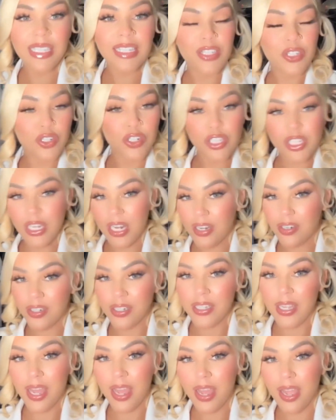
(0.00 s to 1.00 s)
Eastern
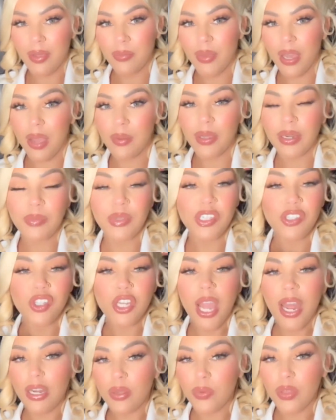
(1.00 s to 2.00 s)
Standard Time. I'm going to be
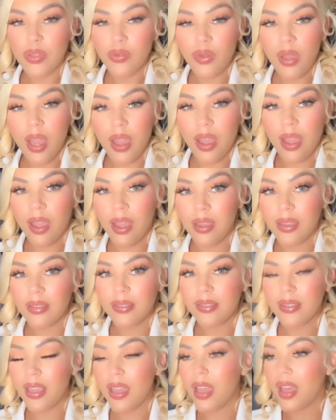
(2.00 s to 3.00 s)
chatting with you
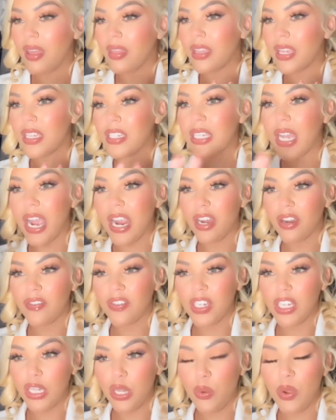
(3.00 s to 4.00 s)
guys the entire
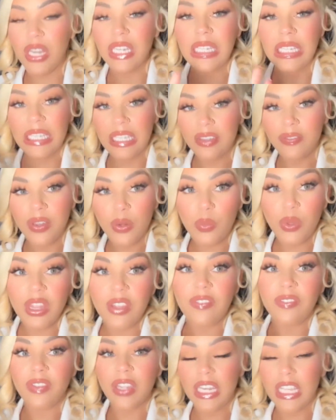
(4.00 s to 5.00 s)
video, and even when
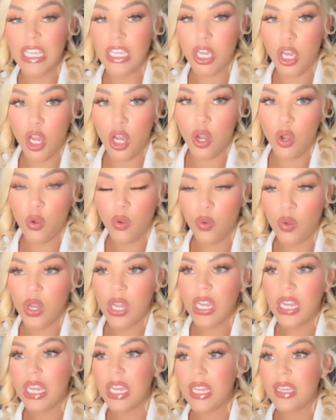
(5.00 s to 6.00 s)
the video
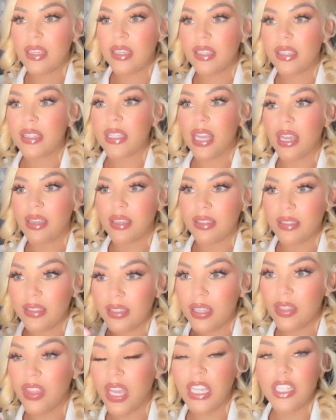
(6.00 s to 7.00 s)
says,
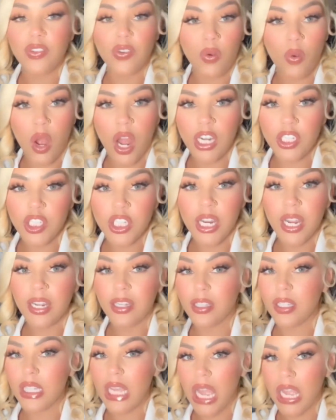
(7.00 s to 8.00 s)
thanks for watching.
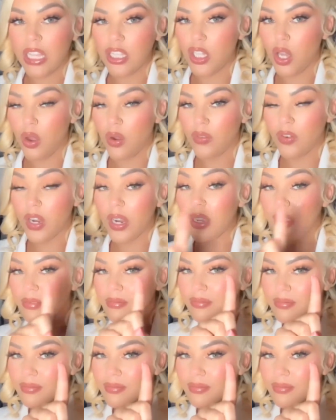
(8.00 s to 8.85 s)
It looks like it's over.